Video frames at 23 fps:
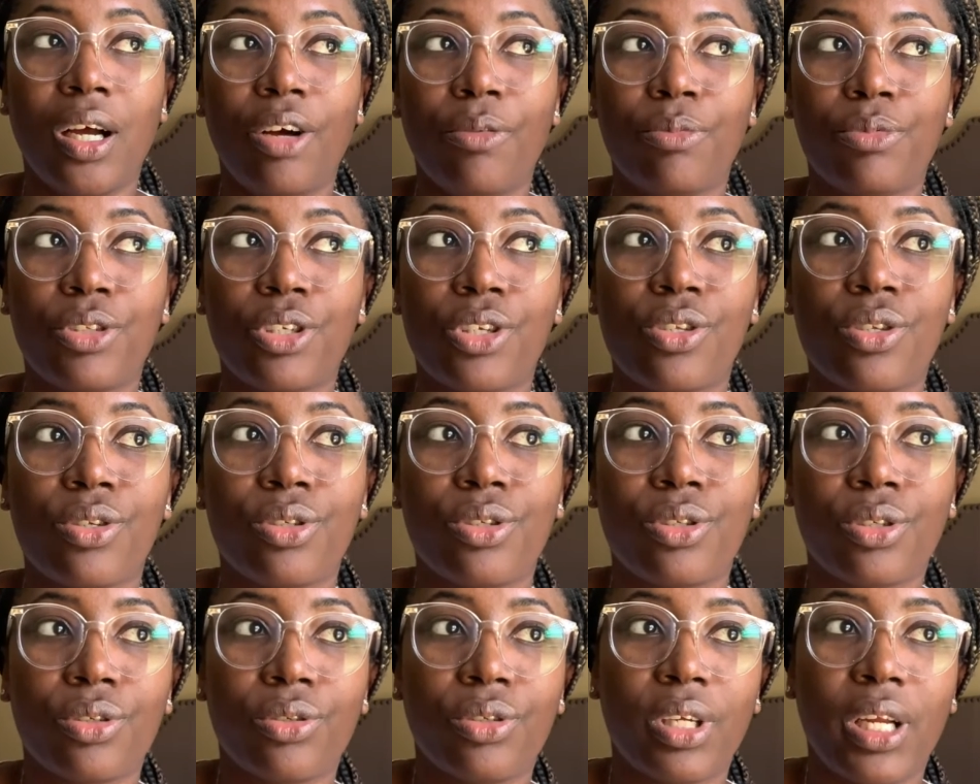just to
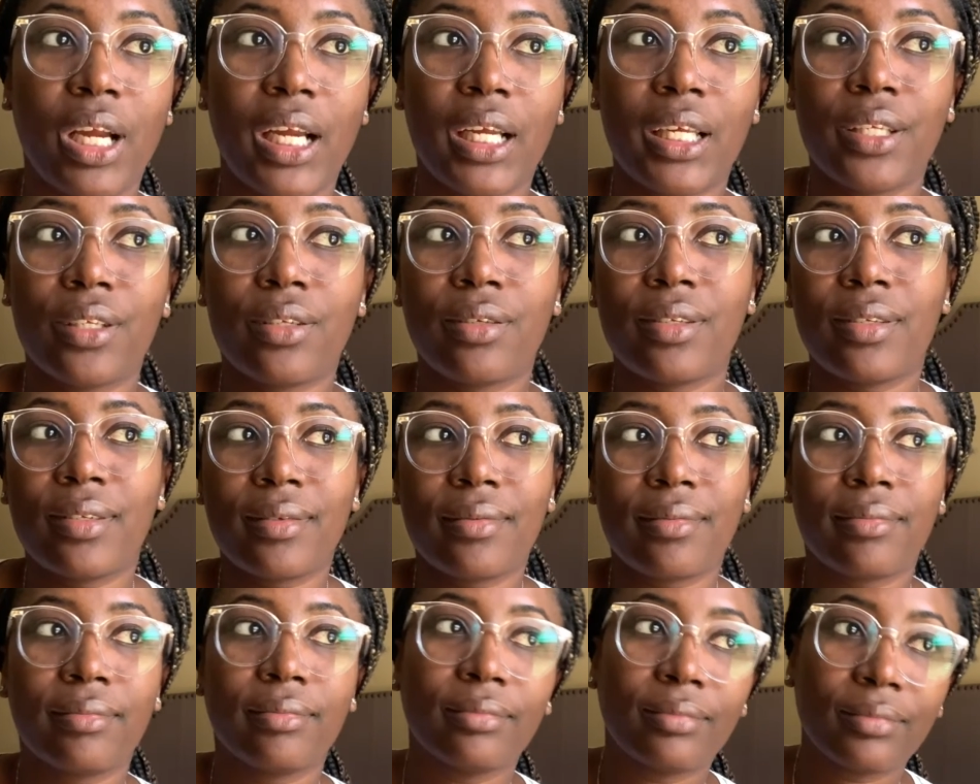show you guys,
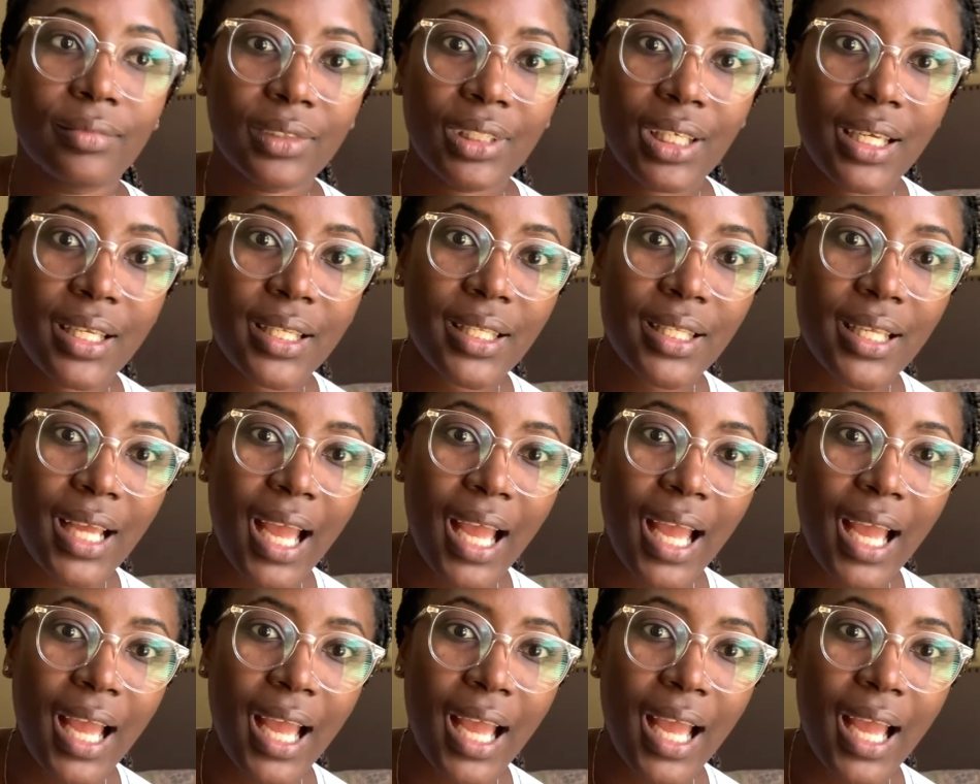because